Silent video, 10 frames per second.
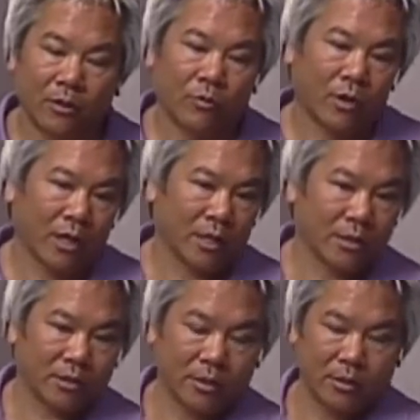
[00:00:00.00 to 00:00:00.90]

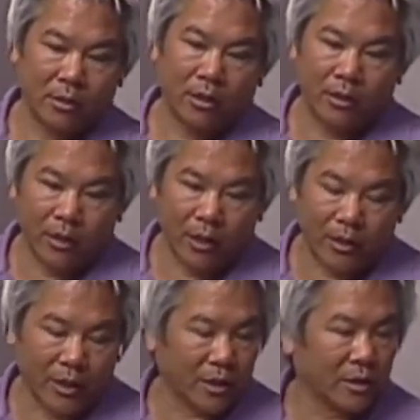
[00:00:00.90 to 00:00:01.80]
Whereas I
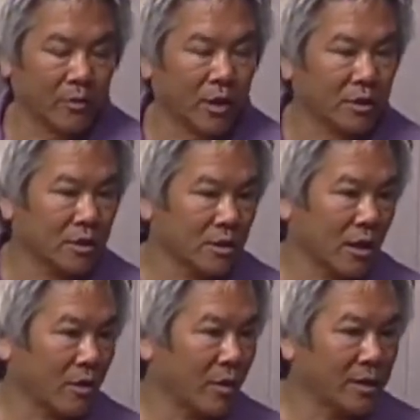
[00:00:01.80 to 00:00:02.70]
think in the US it's
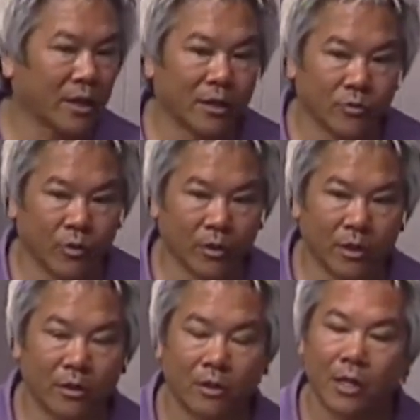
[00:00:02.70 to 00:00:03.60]
not quite that as well
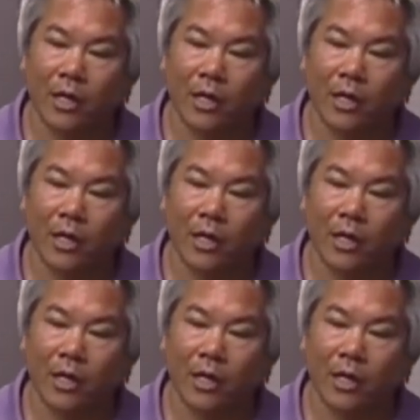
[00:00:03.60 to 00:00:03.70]
either.